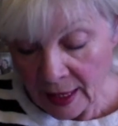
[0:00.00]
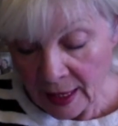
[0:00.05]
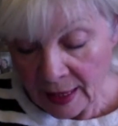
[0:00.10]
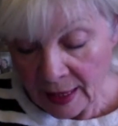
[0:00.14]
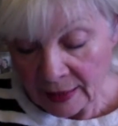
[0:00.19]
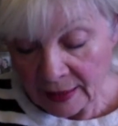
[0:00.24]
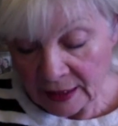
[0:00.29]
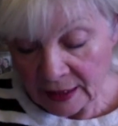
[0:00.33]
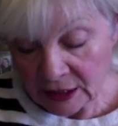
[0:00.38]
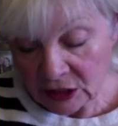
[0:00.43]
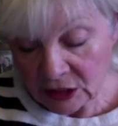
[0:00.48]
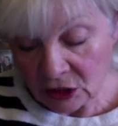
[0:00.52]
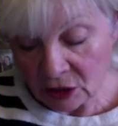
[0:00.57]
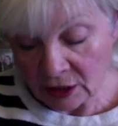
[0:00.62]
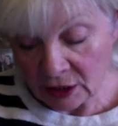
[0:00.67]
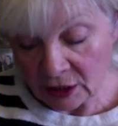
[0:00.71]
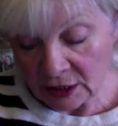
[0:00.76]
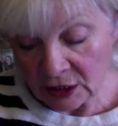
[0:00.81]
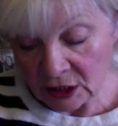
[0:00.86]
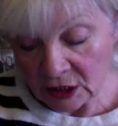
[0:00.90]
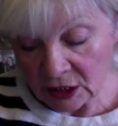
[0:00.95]
This
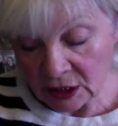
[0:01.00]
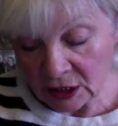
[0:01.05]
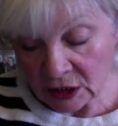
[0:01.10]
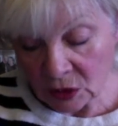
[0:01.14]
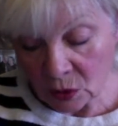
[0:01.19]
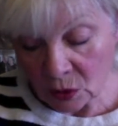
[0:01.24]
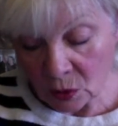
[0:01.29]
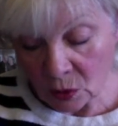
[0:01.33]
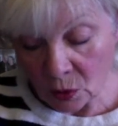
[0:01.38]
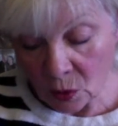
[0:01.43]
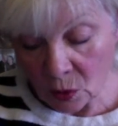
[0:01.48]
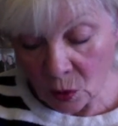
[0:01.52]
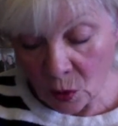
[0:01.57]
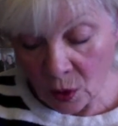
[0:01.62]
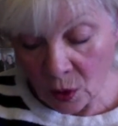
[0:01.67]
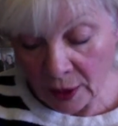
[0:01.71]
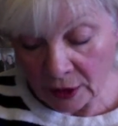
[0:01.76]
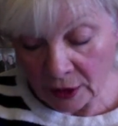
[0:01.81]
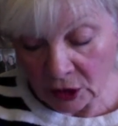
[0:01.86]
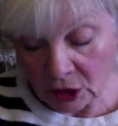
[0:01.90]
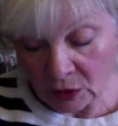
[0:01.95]
knowledge is
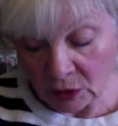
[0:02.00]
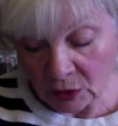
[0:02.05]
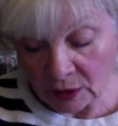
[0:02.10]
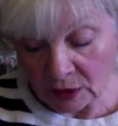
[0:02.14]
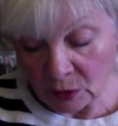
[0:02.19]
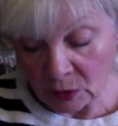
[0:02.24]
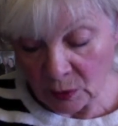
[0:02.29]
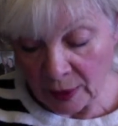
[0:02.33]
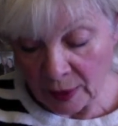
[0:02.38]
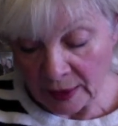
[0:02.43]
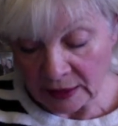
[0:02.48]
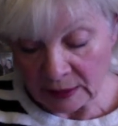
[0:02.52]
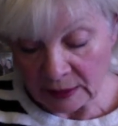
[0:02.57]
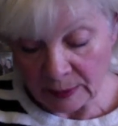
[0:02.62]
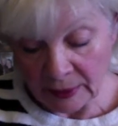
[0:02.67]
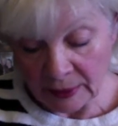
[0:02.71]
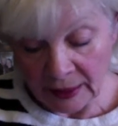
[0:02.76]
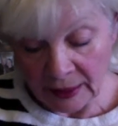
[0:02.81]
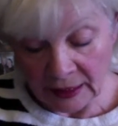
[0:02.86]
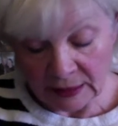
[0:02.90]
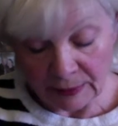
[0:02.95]
quite new in the West, but it
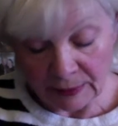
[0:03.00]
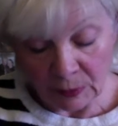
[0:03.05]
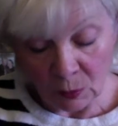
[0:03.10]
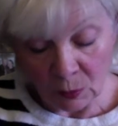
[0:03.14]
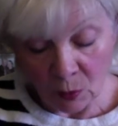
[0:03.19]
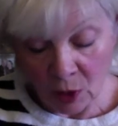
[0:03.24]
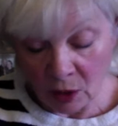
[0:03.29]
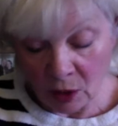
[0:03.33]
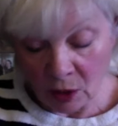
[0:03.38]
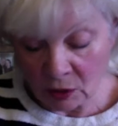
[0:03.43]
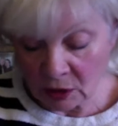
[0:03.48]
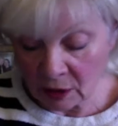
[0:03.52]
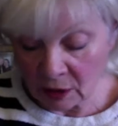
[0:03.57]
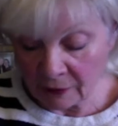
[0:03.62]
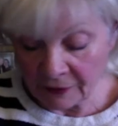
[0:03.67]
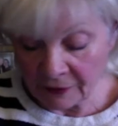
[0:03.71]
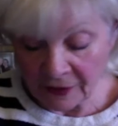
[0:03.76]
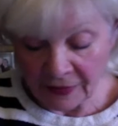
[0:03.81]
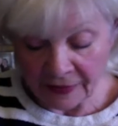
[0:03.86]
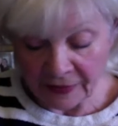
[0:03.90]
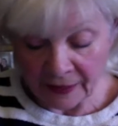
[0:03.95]
has been well known
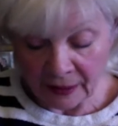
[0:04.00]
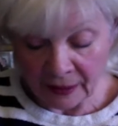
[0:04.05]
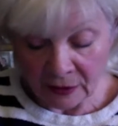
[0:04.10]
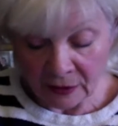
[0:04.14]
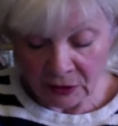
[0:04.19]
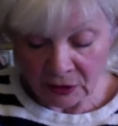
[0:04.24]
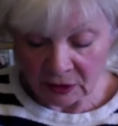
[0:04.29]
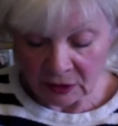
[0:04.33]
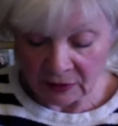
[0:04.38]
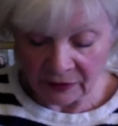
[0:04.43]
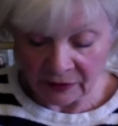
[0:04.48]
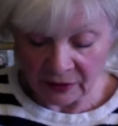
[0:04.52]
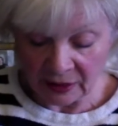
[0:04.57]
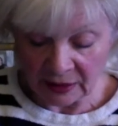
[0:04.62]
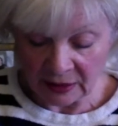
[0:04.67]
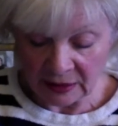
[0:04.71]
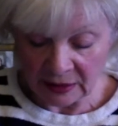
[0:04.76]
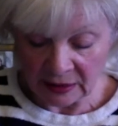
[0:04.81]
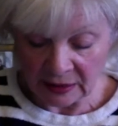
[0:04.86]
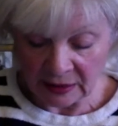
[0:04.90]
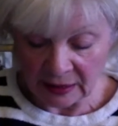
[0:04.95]
for thousands of years
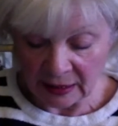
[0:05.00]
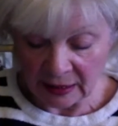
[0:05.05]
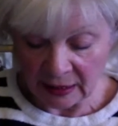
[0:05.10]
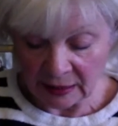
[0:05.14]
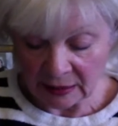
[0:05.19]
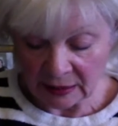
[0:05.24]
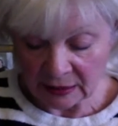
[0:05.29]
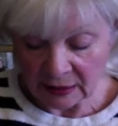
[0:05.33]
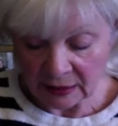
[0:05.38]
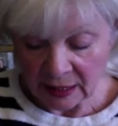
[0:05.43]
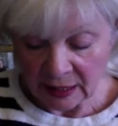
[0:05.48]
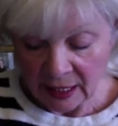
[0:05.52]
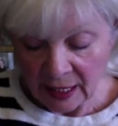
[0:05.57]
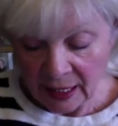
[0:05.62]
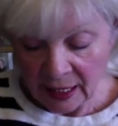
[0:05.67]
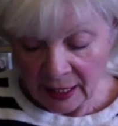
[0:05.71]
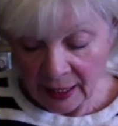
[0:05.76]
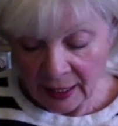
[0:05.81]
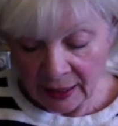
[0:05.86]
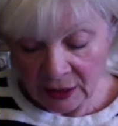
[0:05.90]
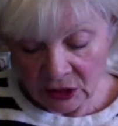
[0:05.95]
in the East.
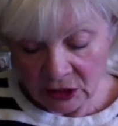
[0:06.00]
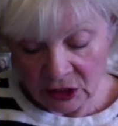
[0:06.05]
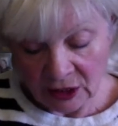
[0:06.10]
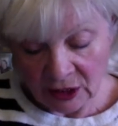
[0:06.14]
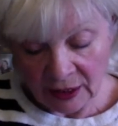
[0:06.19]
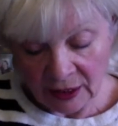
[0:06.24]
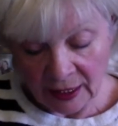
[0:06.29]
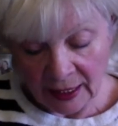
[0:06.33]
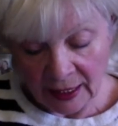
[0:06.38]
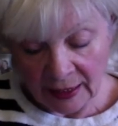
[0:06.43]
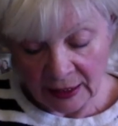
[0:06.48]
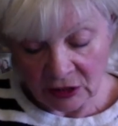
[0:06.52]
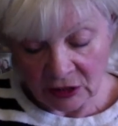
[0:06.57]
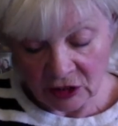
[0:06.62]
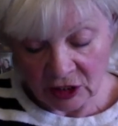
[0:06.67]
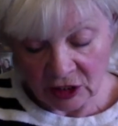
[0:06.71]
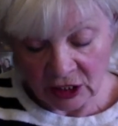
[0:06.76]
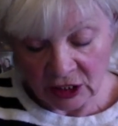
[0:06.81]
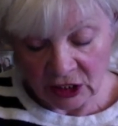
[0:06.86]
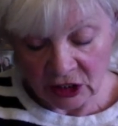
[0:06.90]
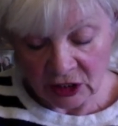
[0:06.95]
Ancient healing
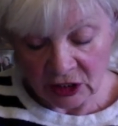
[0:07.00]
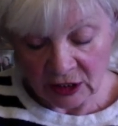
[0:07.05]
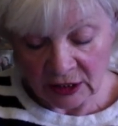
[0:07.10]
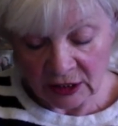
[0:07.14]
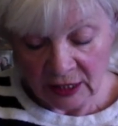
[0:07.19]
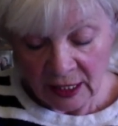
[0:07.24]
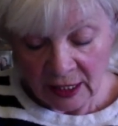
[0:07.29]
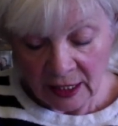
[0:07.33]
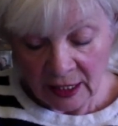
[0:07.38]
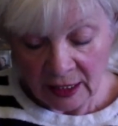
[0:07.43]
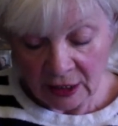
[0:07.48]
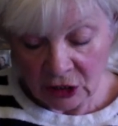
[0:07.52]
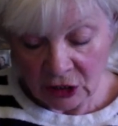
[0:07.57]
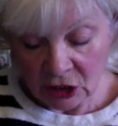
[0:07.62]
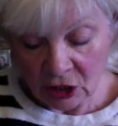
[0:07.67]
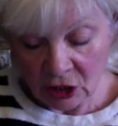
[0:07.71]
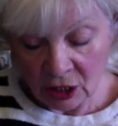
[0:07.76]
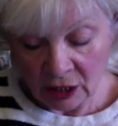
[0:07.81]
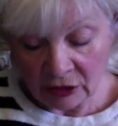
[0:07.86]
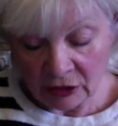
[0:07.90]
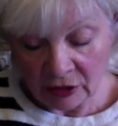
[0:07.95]
traditions in
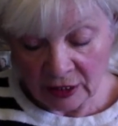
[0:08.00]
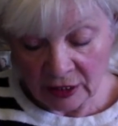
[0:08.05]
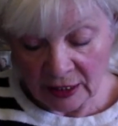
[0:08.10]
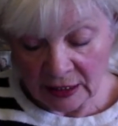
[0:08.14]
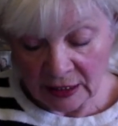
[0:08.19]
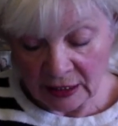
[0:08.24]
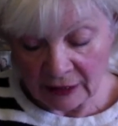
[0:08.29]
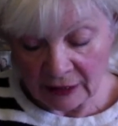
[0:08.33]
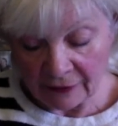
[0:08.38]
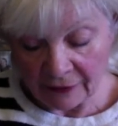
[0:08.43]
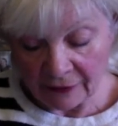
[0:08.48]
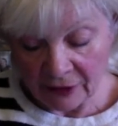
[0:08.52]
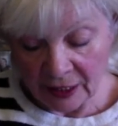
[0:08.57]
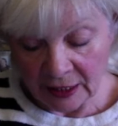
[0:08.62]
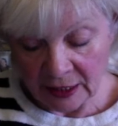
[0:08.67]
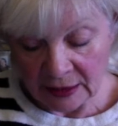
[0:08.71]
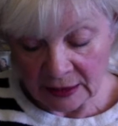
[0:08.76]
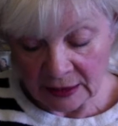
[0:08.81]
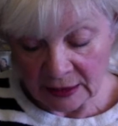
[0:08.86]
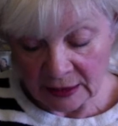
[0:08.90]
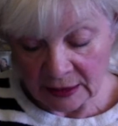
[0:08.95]
China and India, for
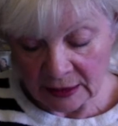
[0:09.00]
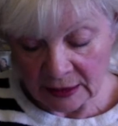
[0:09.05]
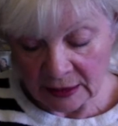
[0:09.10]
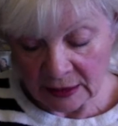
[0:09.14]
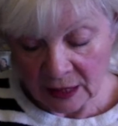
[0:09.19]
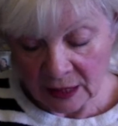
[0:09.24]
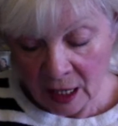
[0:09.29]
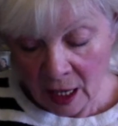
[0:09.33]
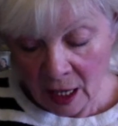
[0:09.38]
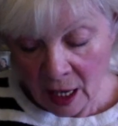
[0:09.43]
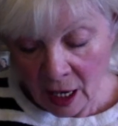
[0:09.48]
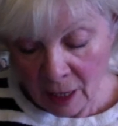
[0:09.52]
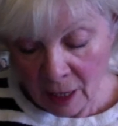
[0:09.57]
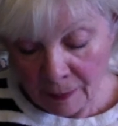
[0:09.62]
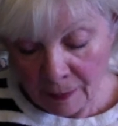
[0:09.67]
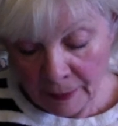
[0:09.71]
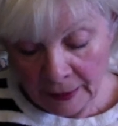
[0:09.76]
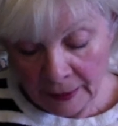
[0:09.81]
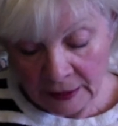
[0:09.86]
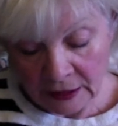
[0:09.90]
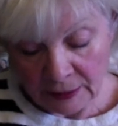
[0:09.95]
instance, are
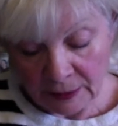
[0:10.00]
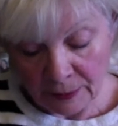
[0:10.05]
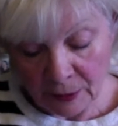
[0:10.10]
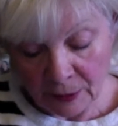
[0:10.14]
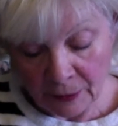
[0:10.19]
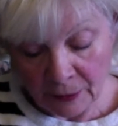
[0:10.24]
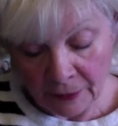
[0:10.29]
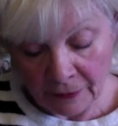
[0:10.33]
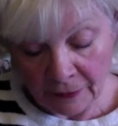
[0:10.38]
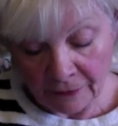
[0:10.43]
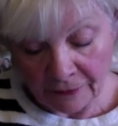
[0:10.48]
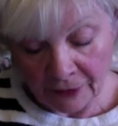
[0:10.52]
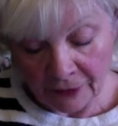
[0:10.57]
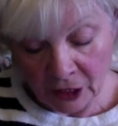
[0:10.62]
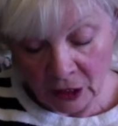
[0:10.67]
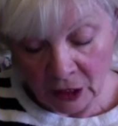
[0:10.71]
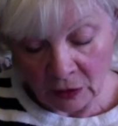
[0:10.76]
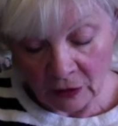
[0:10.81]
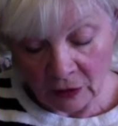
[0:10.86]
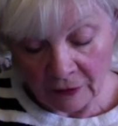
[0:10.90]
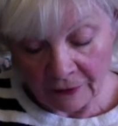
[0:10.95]
based upon the
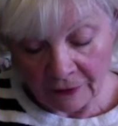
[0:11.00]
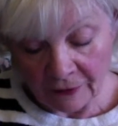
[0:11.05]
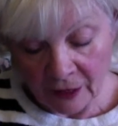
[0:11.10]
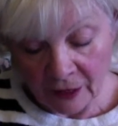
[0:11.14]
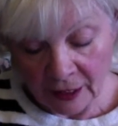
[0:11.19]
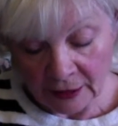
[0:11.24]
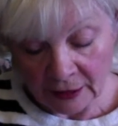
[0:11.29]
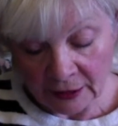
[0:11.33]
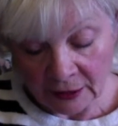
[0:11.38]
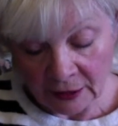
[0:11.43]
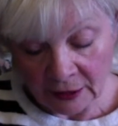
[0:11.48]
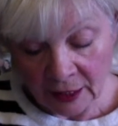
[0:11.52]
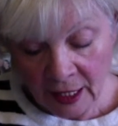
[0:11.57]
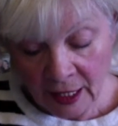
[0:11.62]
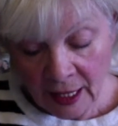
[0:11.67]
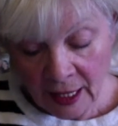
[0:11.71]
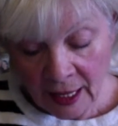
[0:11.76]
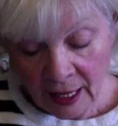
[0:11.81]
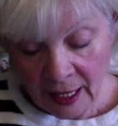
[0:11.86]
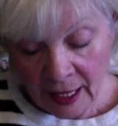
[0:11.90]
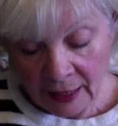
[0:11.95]
flow of vital
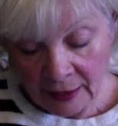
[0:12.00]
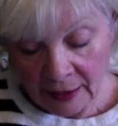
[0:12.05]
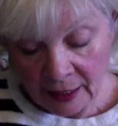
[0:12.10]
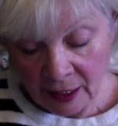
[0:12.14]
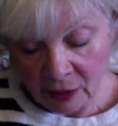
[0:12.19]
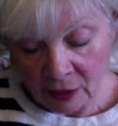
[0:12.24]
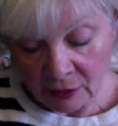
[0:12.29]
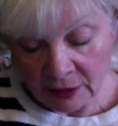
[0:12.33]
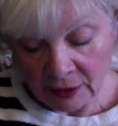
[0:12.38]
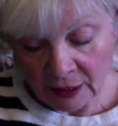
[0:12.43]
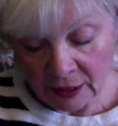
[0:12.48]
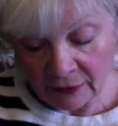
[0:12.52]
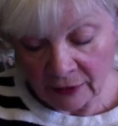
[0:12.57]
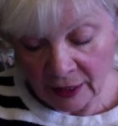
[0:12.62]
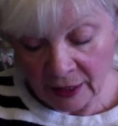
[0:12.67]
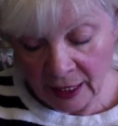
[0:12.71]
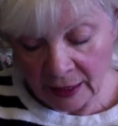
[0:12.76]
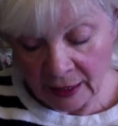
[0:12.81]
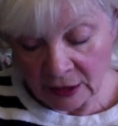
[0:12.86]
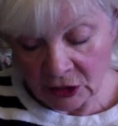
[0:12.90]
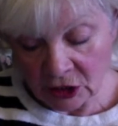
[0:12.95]
and health-giving
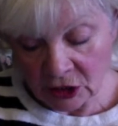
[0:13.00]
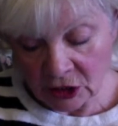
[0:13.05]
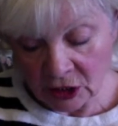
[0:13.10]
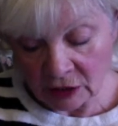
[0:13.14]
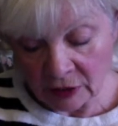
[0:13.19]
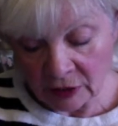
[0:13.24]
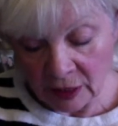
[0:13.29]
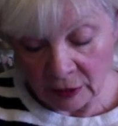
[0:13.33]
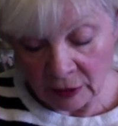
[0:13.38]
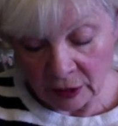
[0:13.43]
energy around the